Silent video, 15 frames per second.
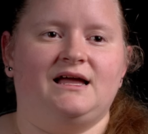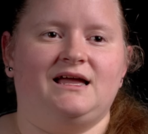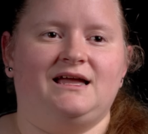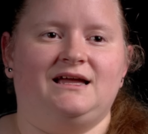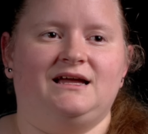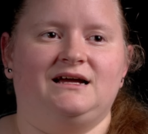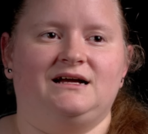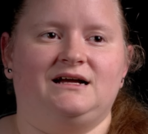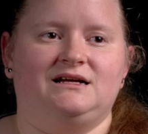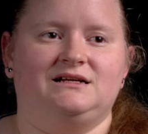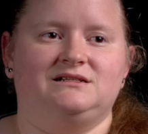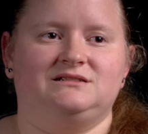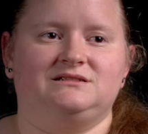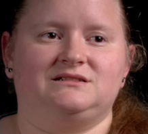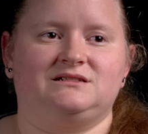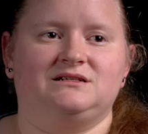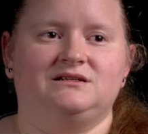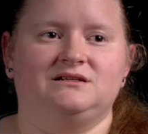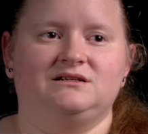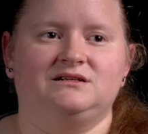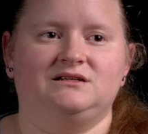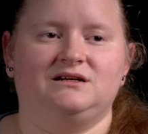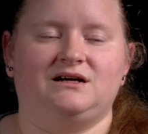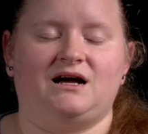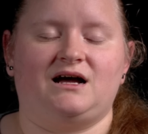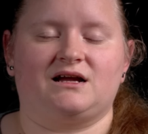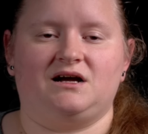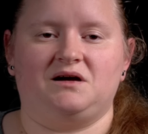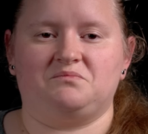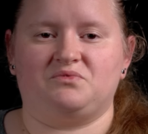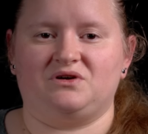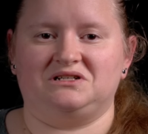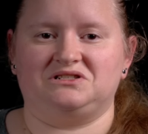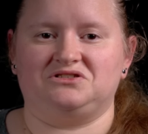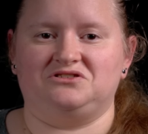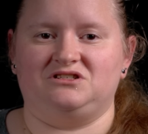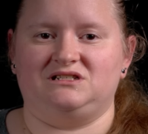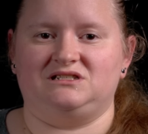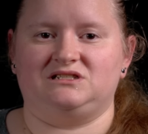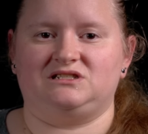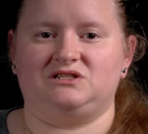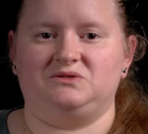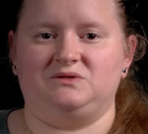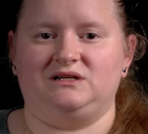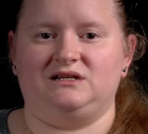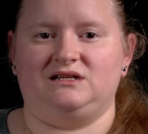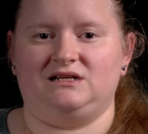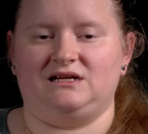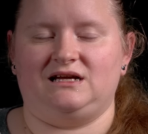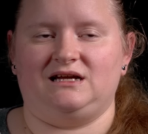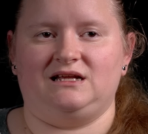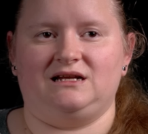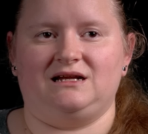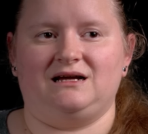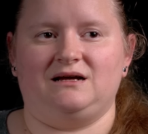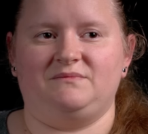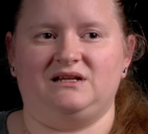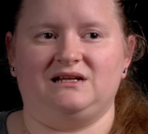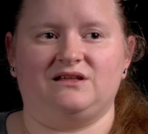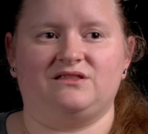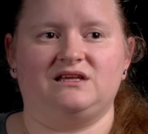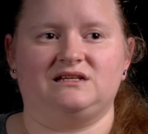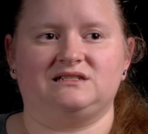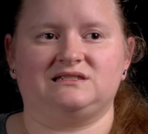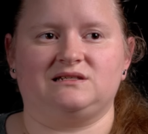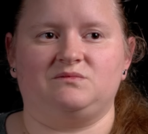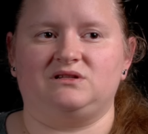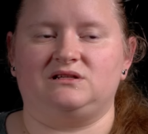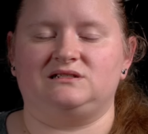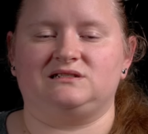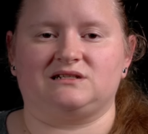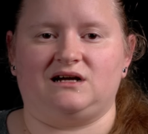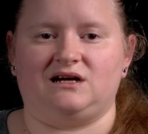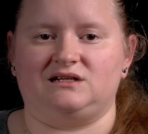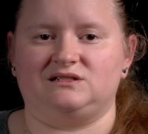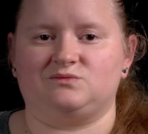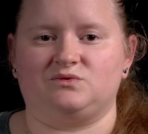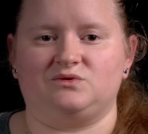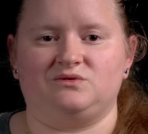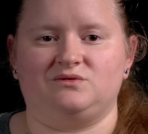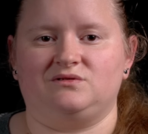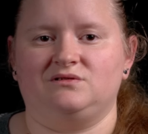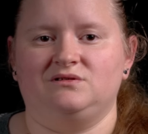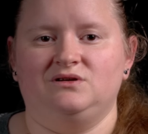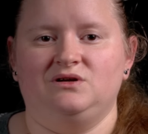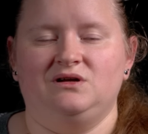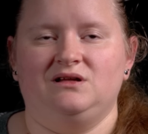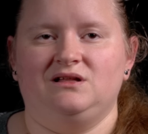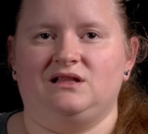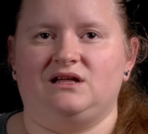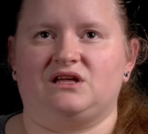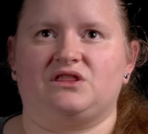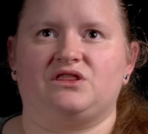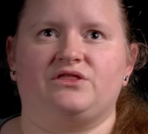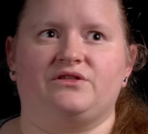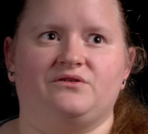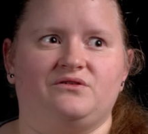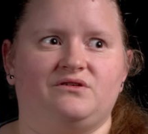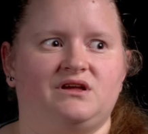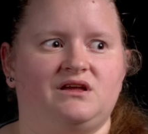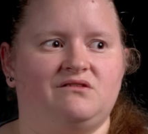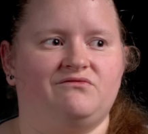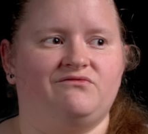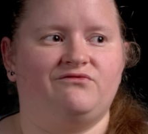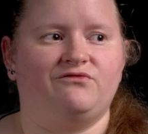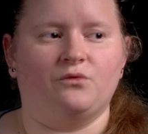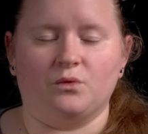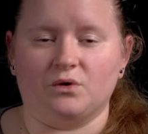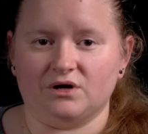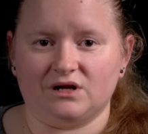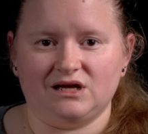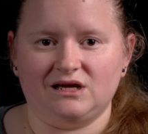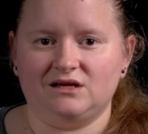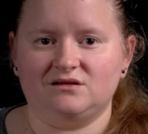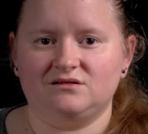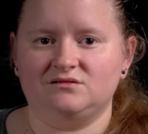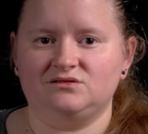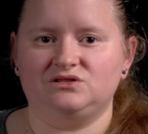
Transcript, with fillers: And I got pressured into it. And, I mean, I think some of these guys were like 30, 40